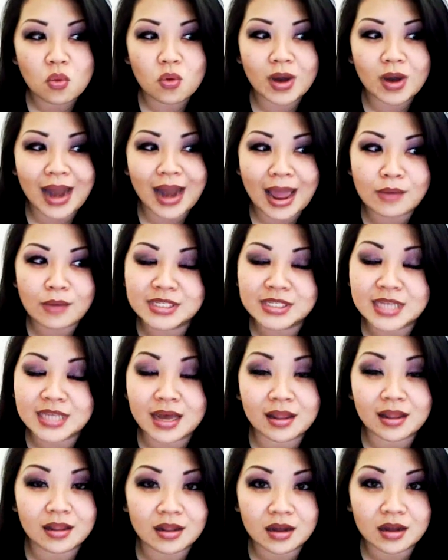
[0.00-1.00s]
what I would
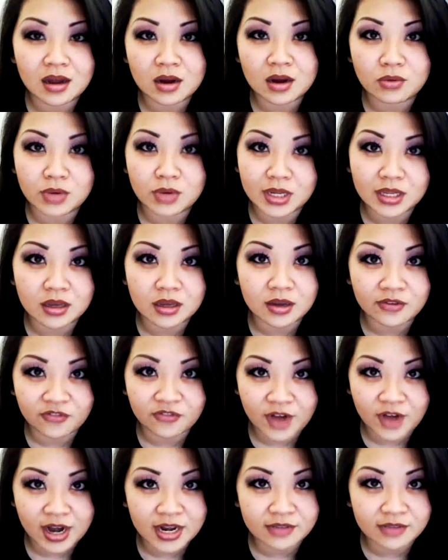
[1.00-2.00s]
tell a really good
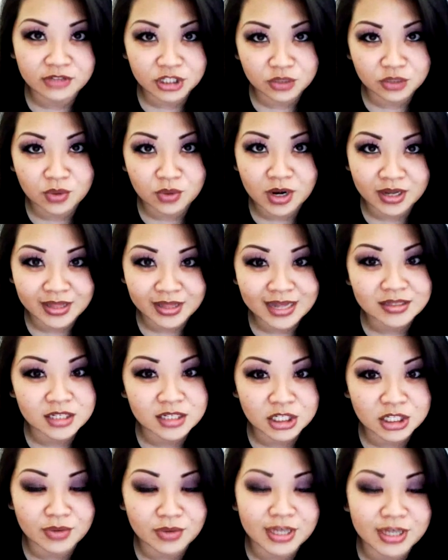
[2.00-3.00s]
friend if she were in that
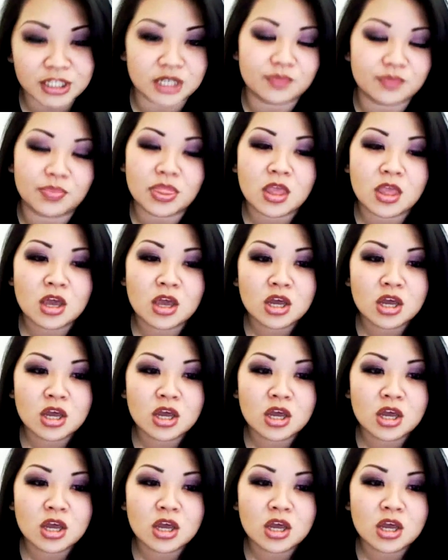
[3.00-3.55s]
situation.